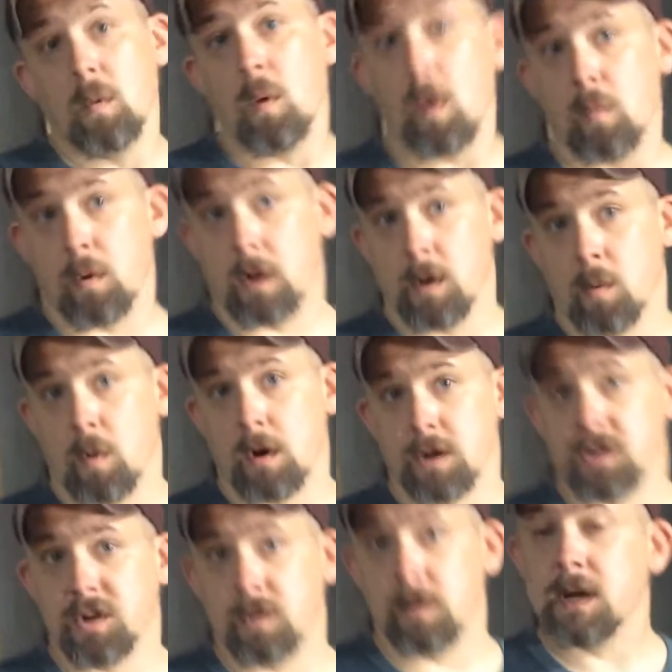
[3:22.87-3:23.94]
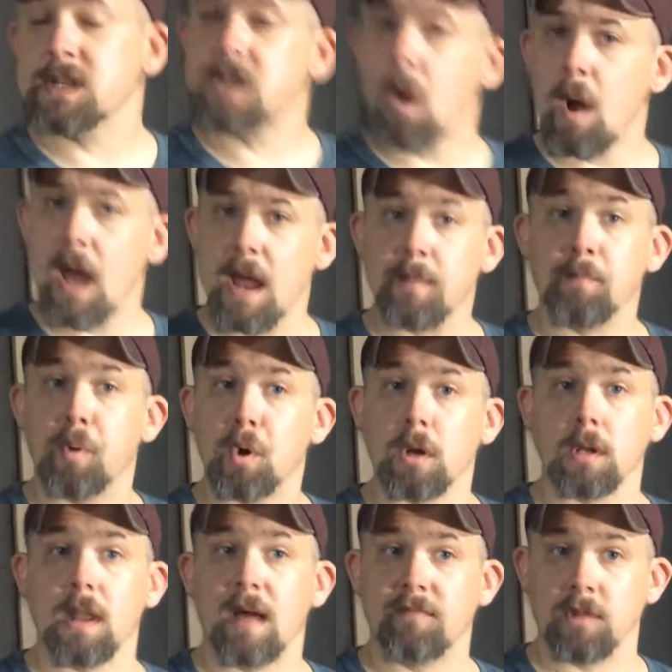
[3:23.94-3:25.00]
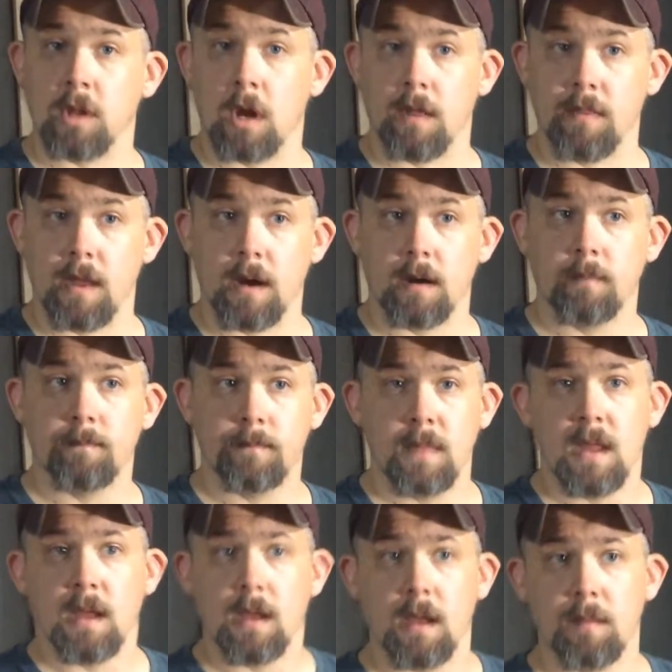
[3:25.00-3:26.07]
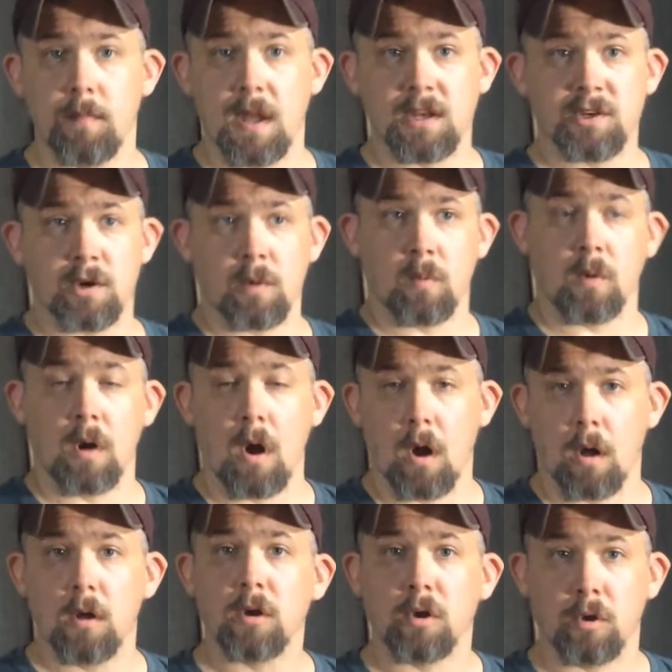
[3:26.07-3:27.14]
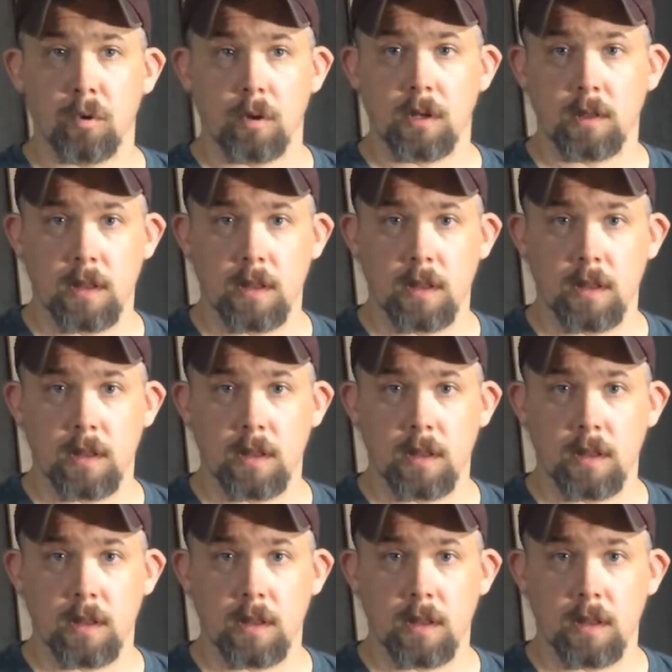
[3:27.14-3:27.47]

what we're gonna wanna do is go ahead and put a level on there and make sure we're all good